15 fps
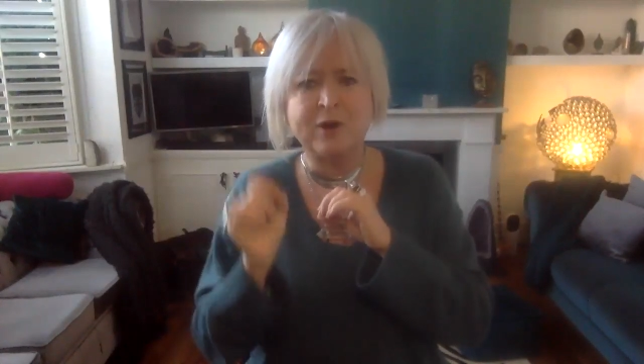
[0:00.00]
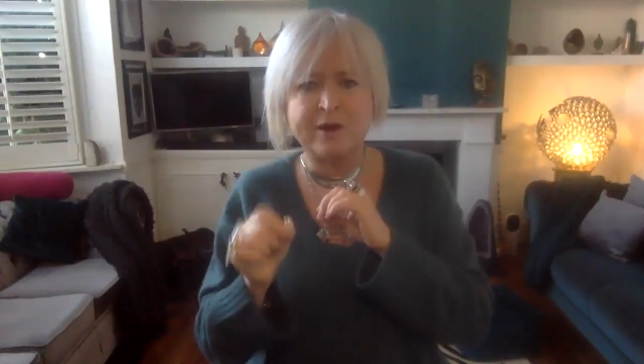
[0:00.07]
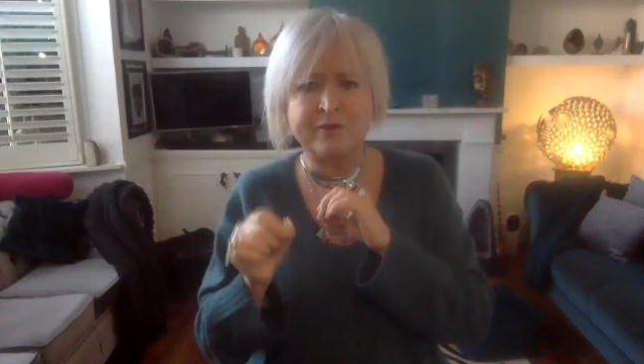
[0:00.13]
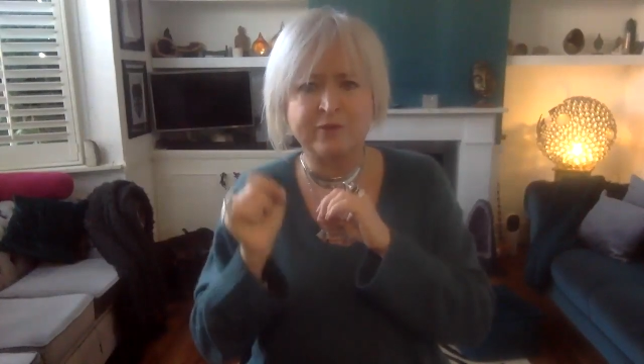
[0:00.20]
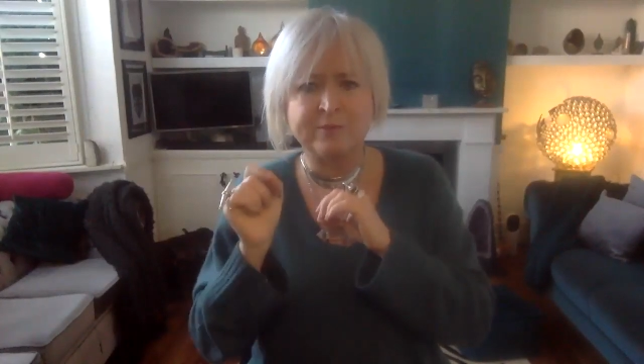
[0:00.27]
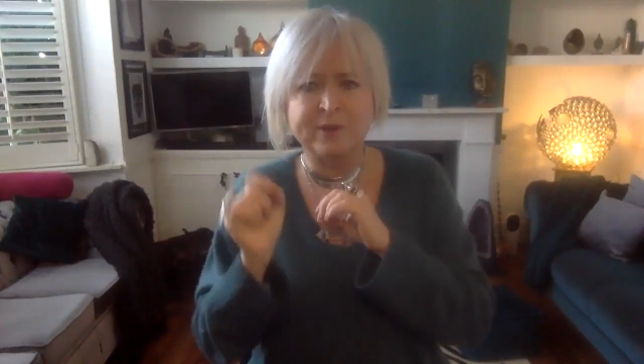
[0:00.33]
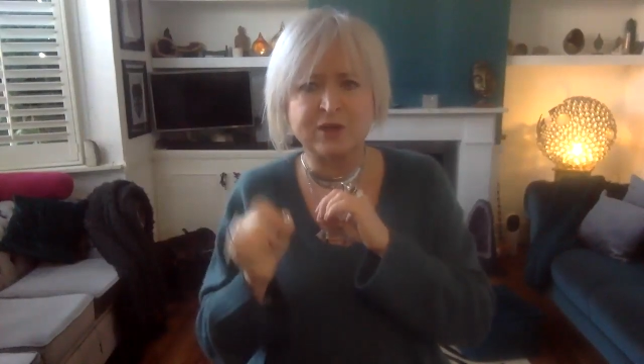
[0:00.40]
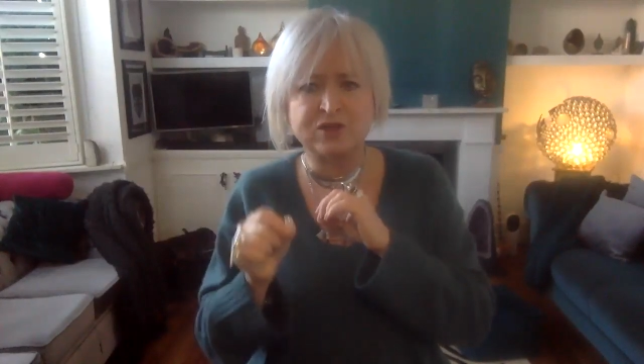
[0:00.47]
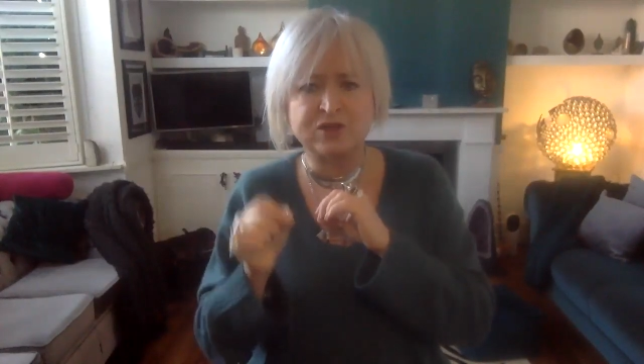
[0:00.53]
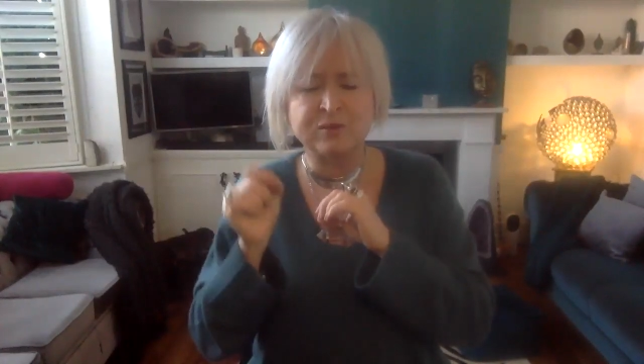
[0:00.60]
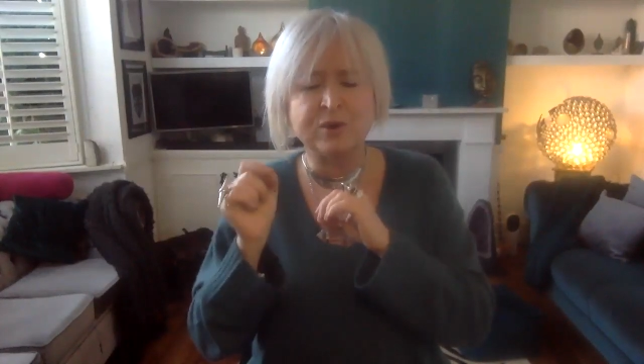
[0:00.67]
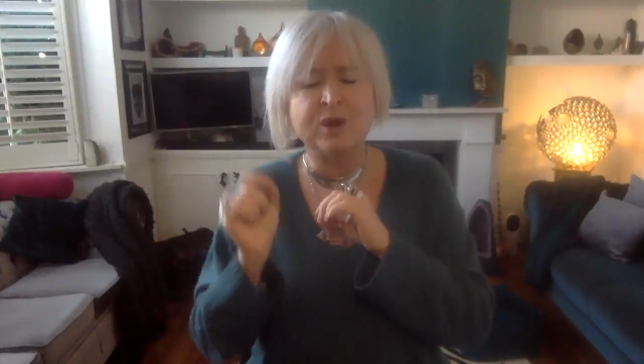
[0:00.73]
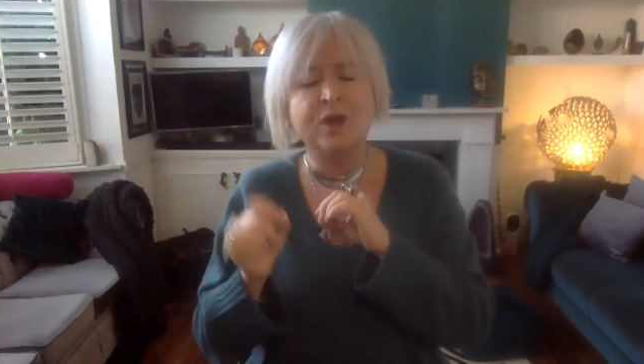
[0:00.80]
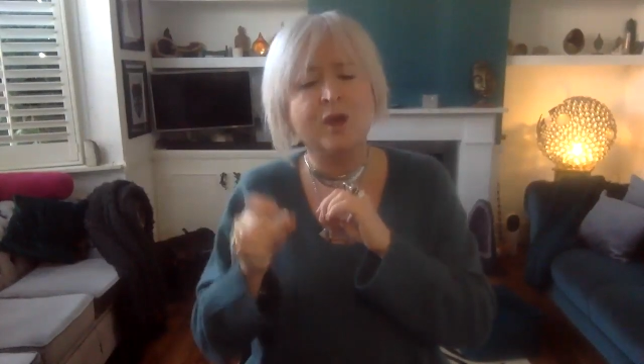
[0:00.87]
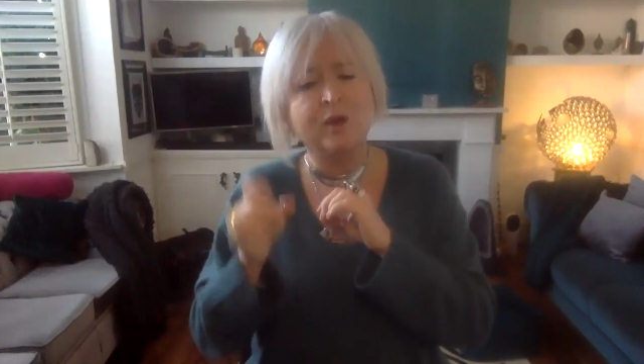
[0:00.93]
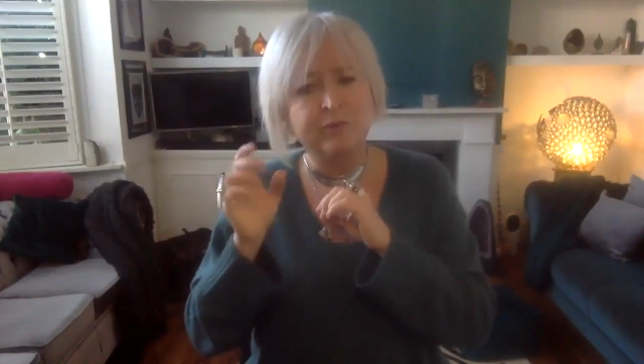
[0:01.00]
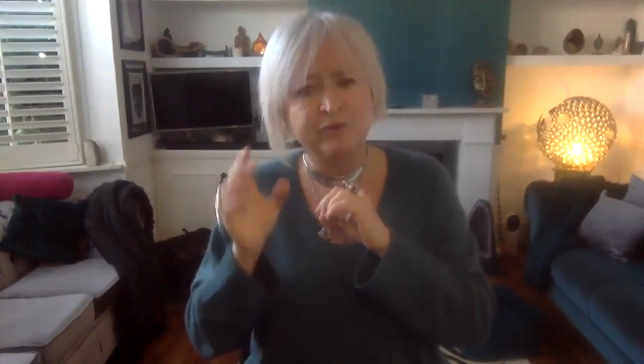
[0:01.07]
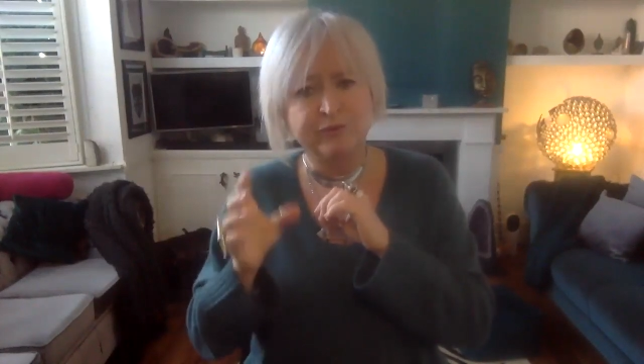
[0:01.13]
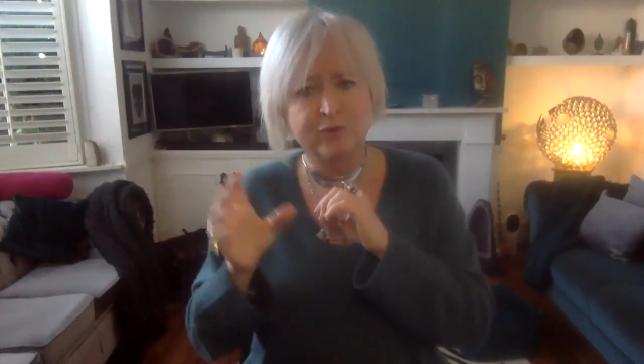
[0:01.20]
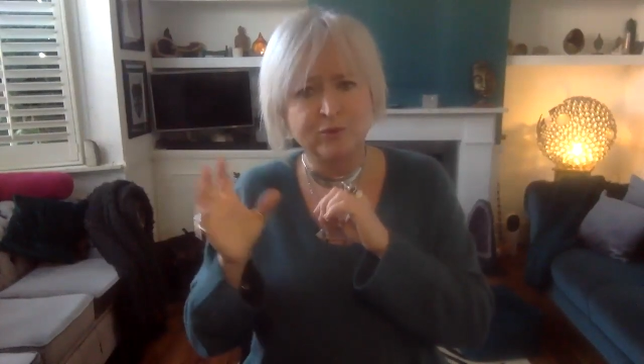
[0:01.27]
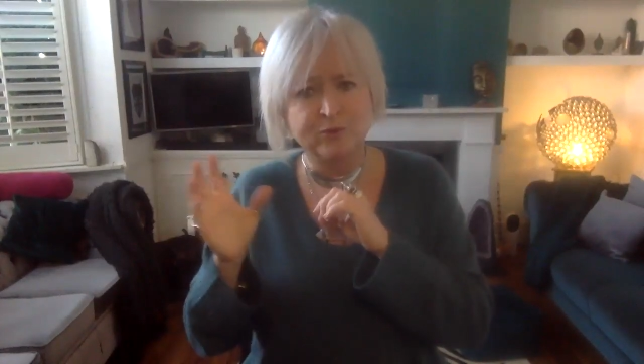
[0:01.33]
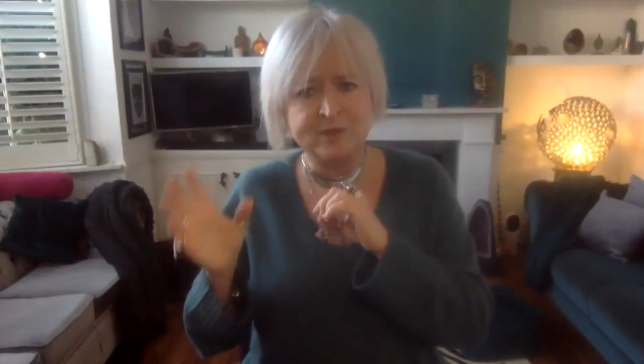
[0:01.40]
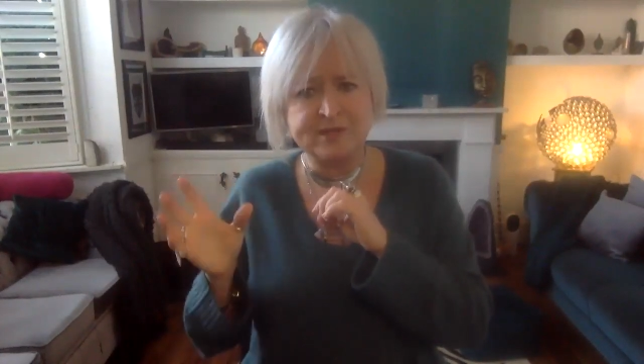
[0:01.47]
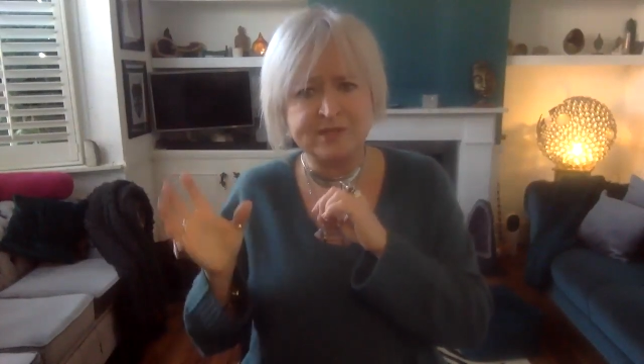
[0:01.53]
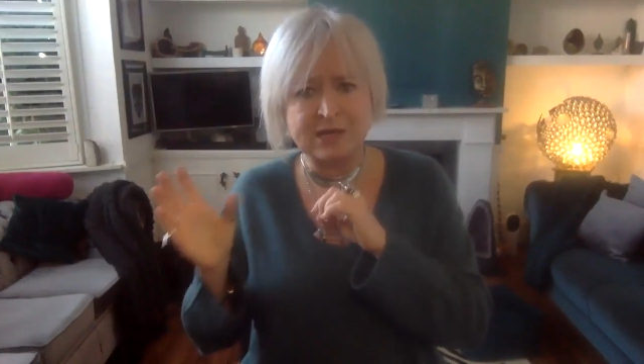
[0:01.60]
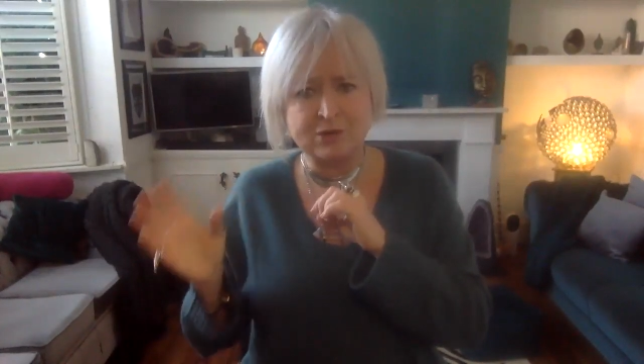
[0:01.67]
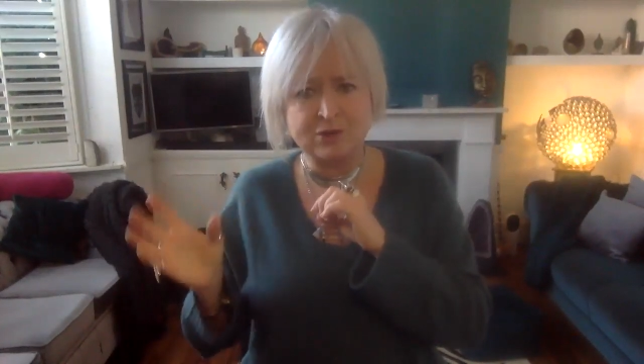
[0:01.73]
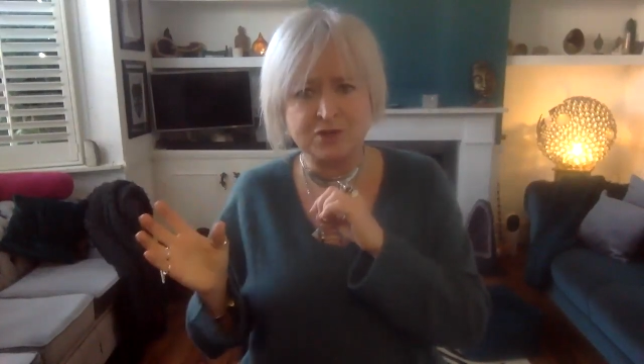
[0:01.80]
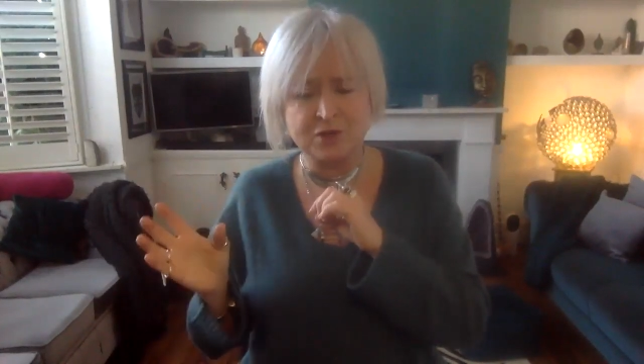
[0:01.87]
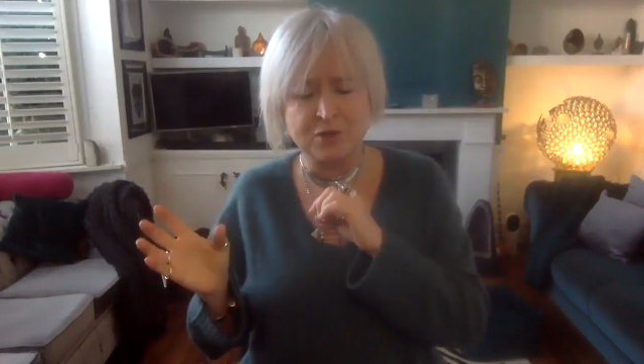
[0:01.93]
affirmation before we
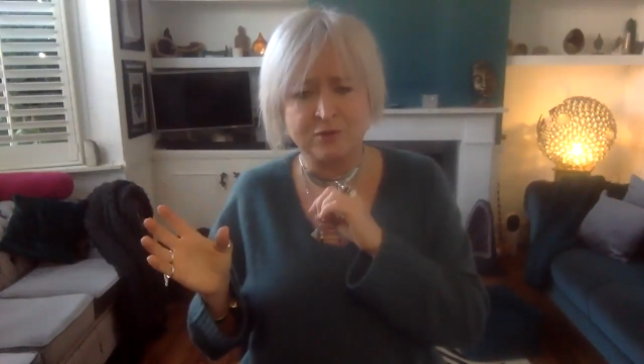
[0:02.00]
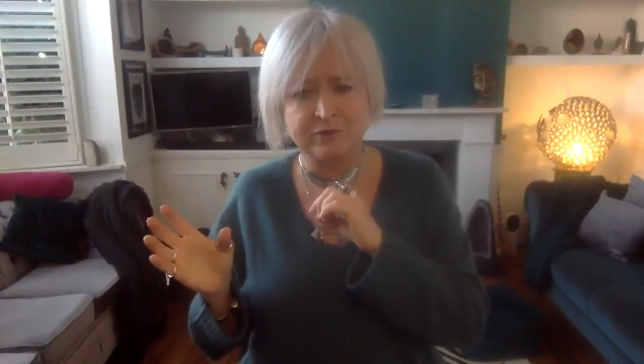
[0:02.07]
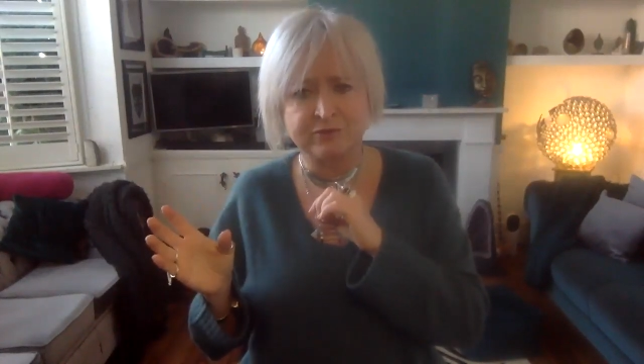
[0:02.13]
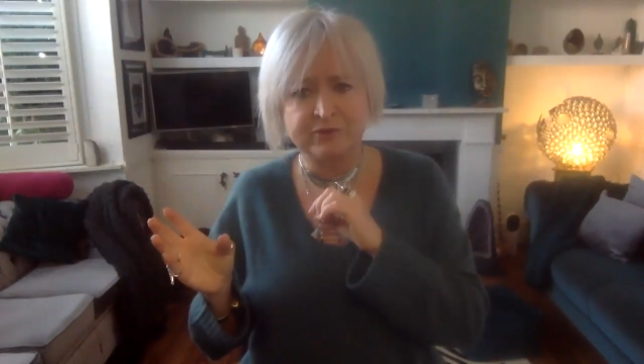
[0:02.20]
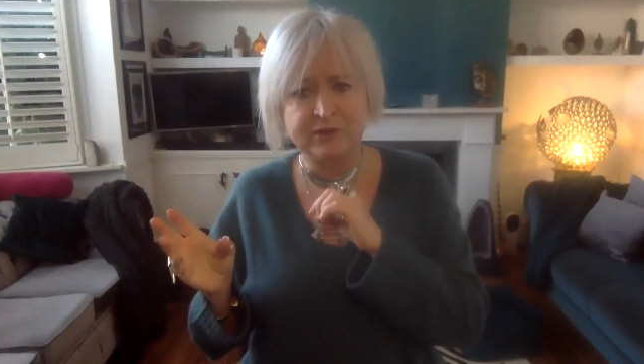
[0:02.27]
start off.